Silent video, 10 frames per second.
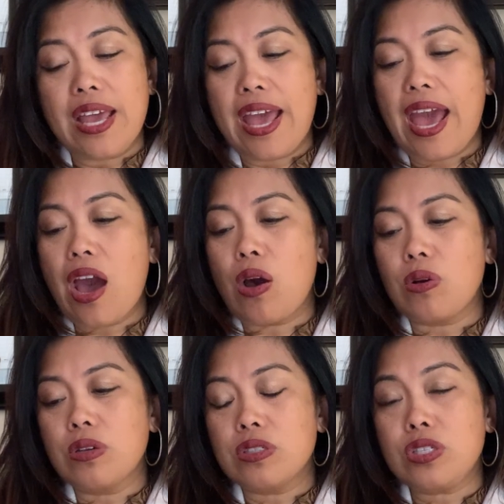
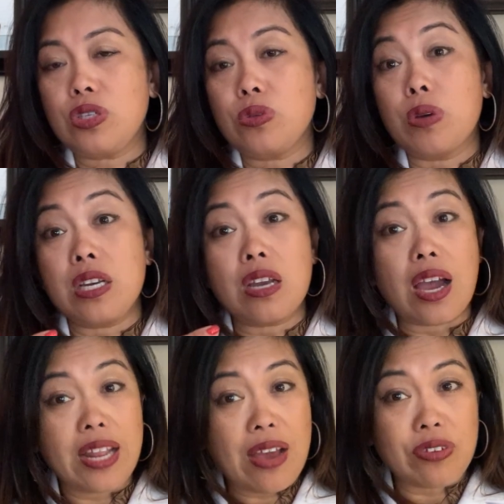How do you
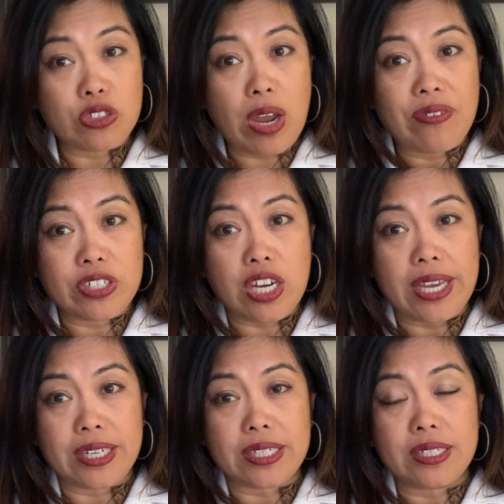not have a dry
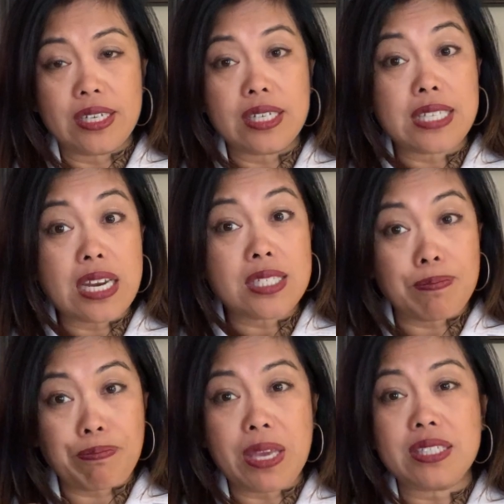vagina? Because that is
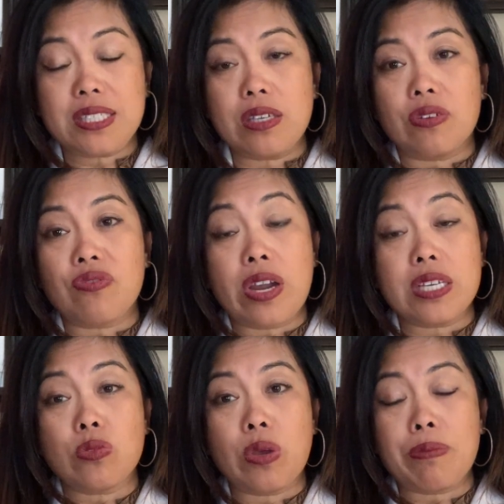a big deal for
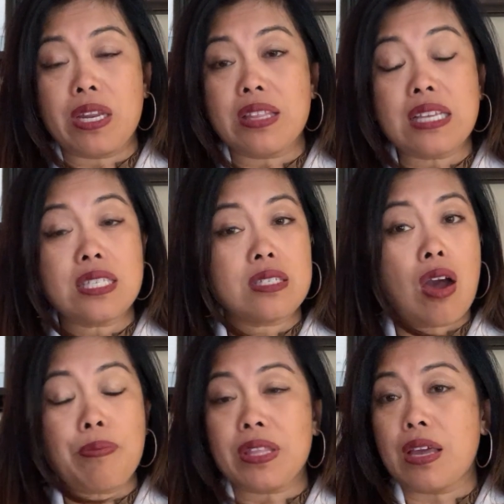us women. And that's a
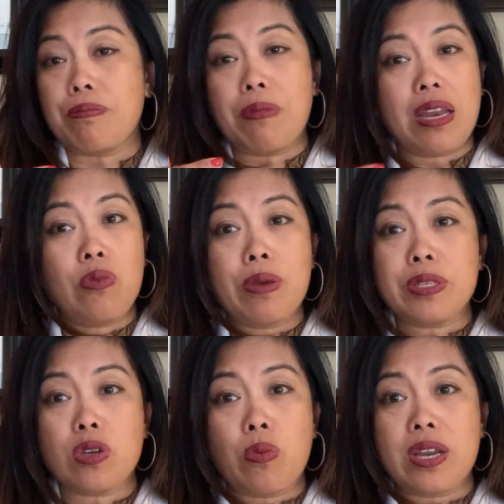topic that many women
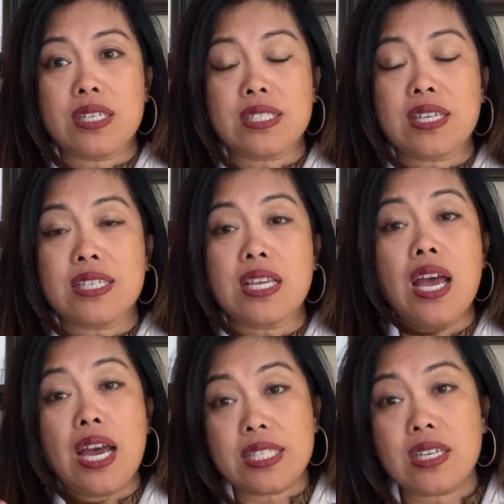don't want to discuss
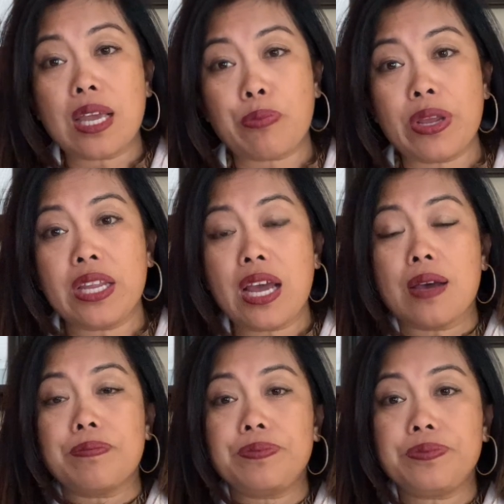until I bring it up.